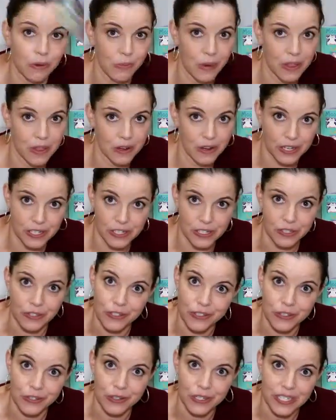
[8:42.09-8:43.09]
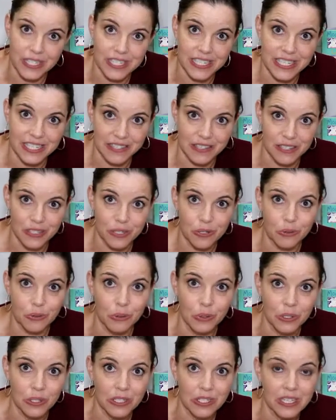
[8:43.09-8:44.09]
whether it's your students in
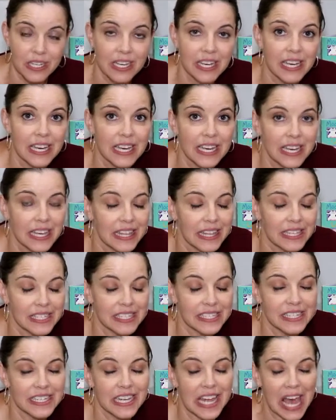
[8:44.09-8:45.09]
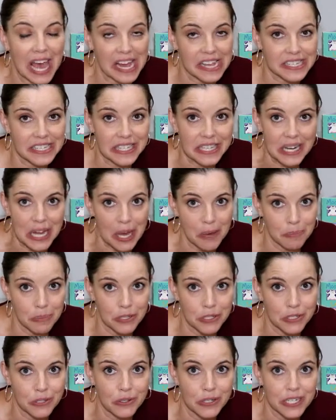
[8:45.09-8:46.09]
school. This is an excellent
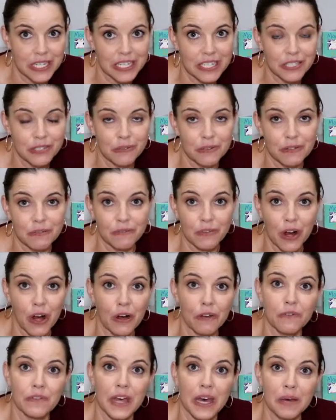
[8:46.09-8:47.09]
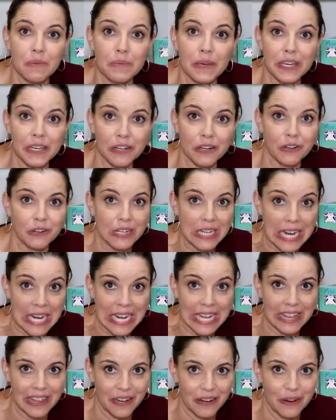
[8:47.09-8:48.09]
opportunity to involve them in
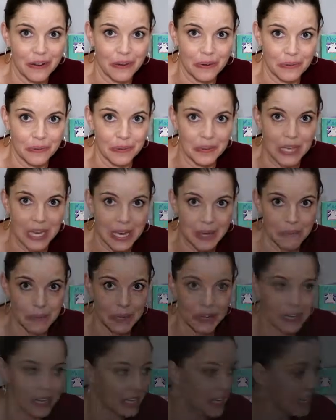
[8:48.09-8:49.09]
creating their own library.